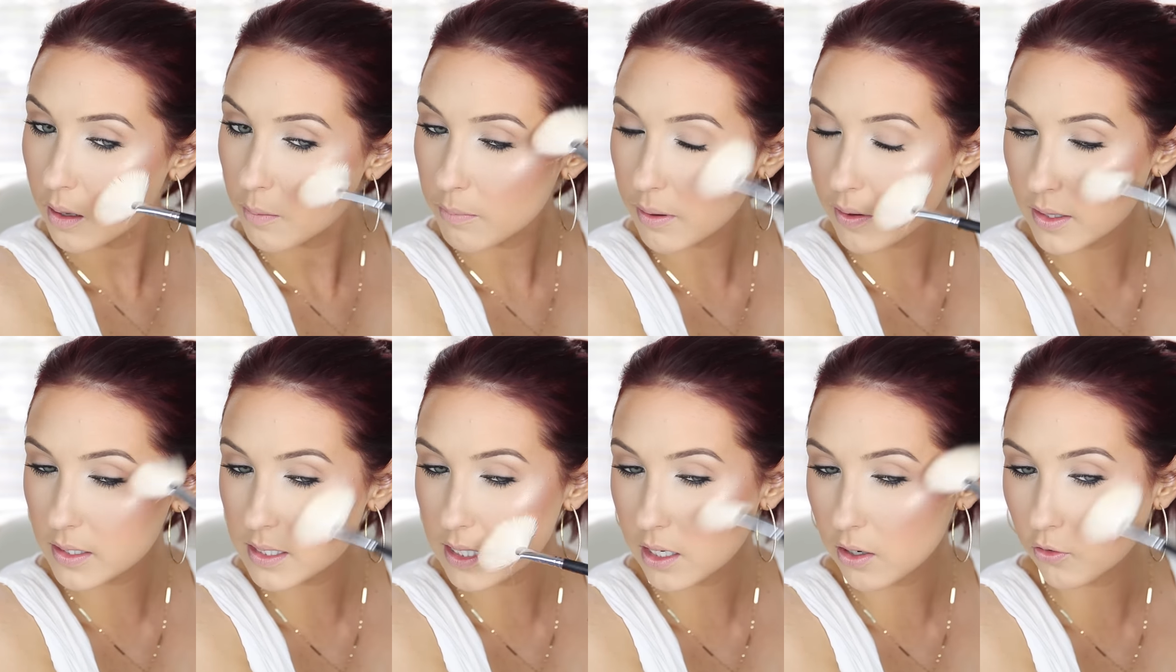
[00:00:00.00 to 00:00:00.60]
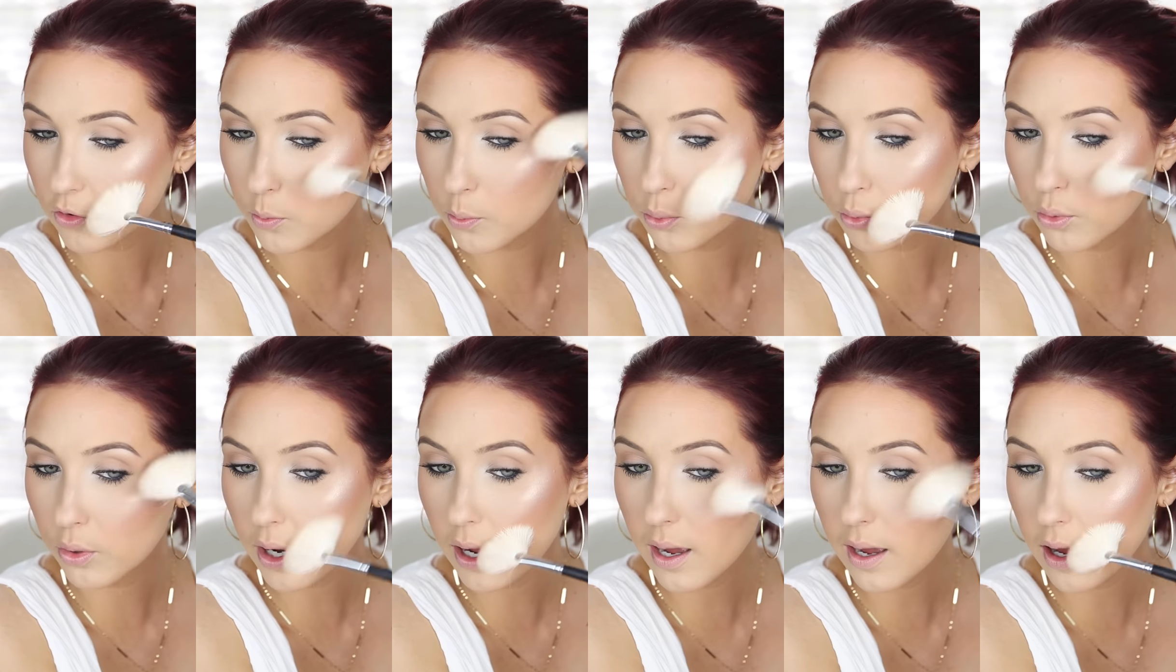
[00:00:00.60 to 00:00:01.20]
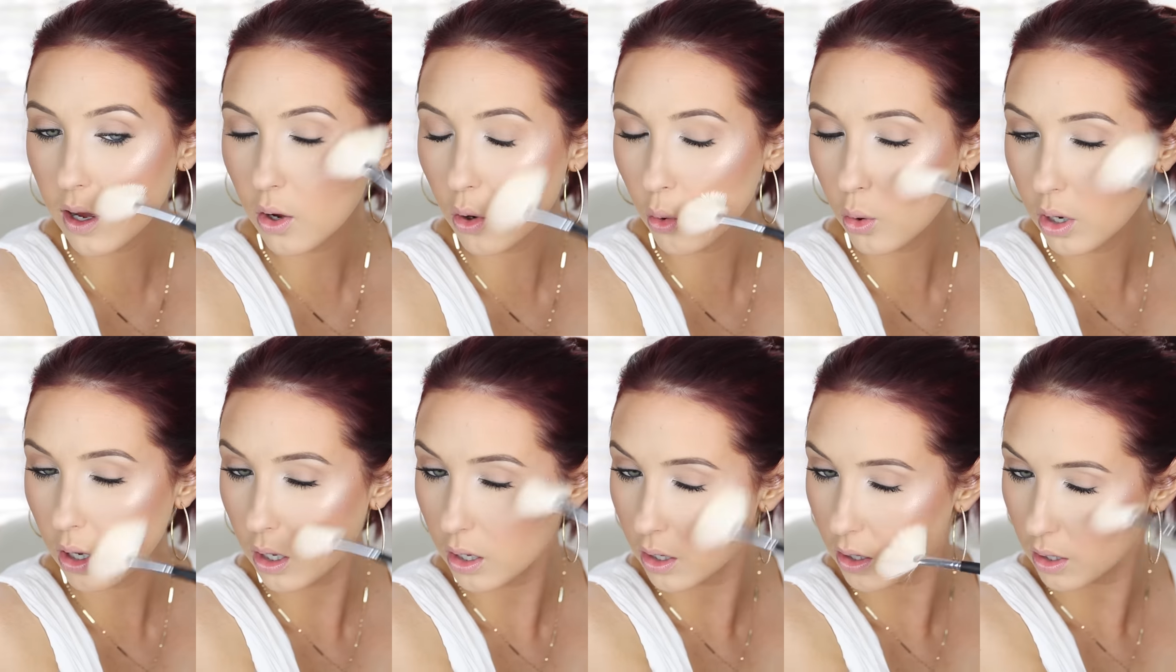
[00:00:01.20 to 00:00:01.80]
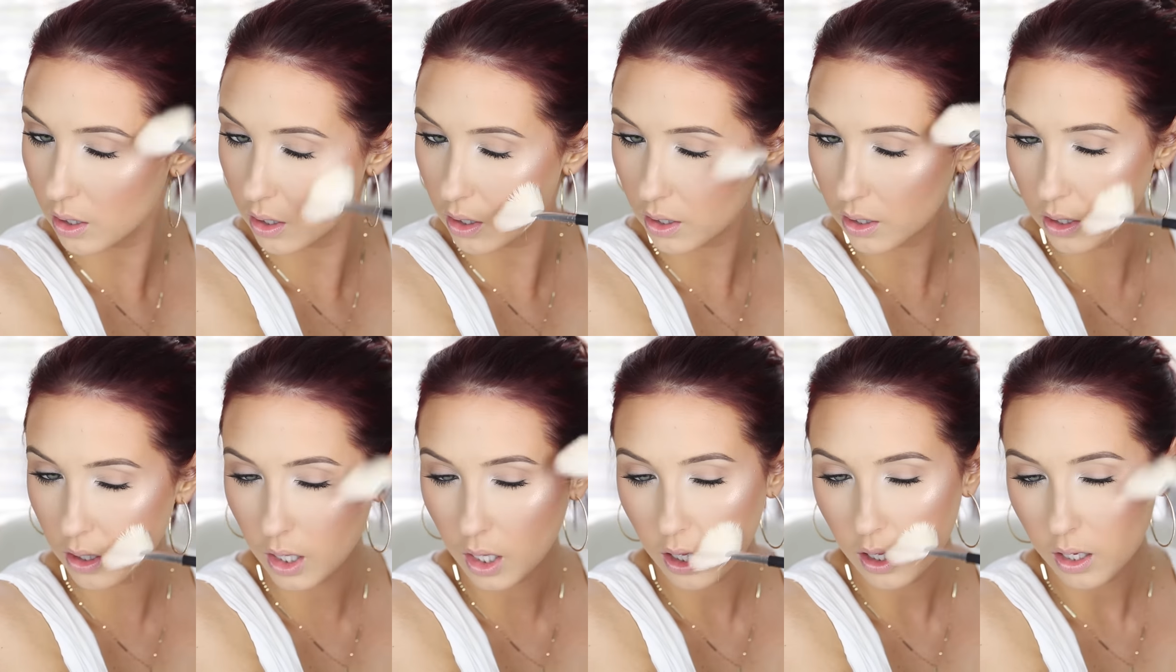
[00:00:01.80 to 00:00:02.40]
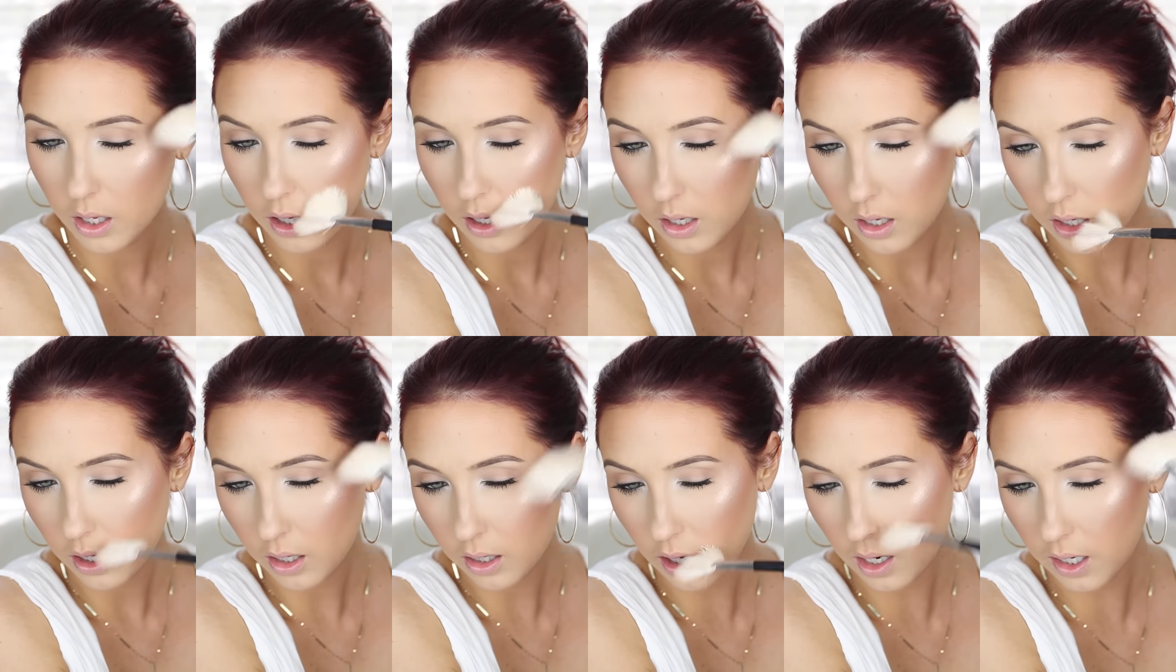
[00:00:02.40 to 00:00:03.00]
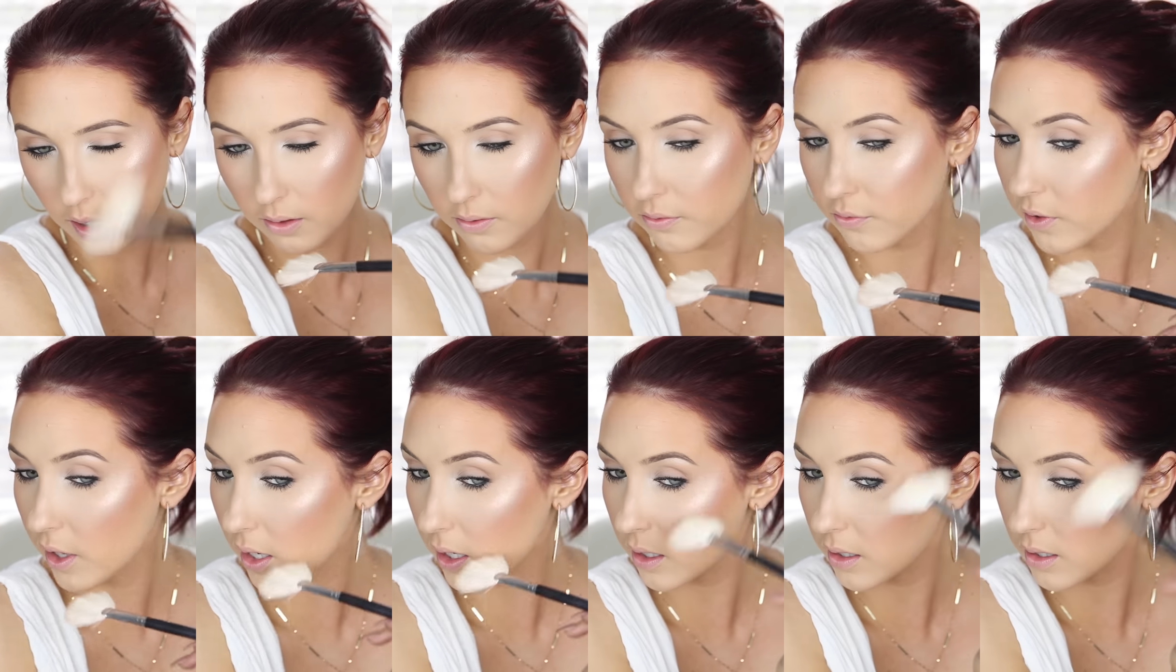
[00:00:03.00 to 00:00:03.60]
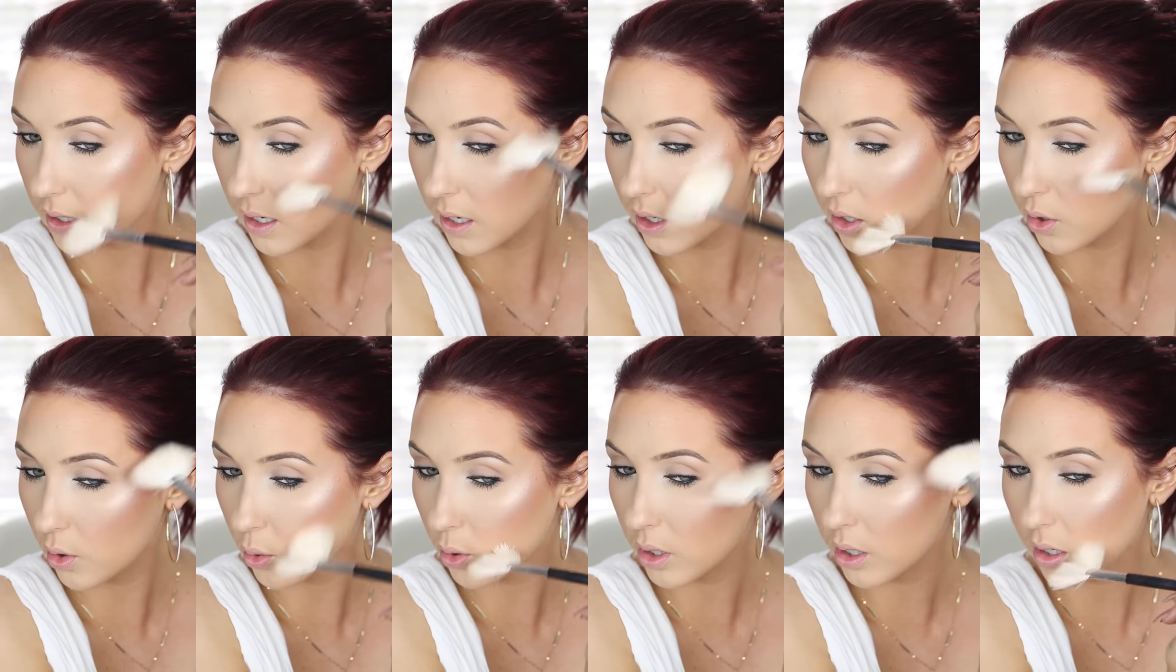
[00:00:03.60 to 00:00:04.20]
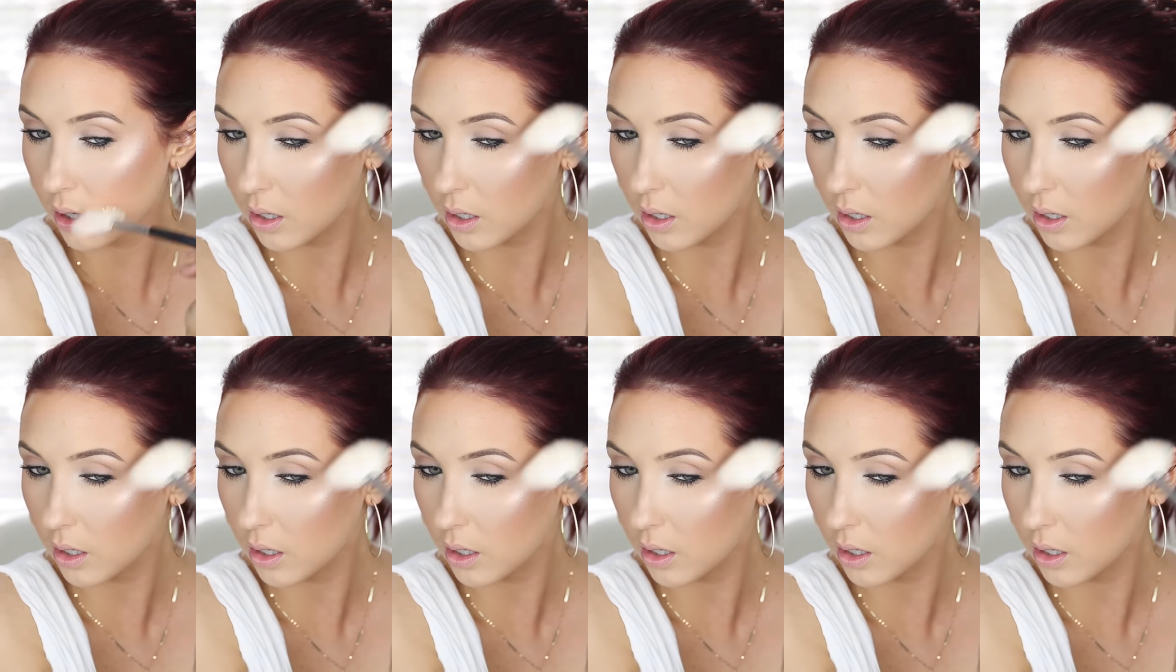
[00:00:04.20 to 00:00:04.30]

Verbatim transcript: by the tail of the brow. Kind of fan it down.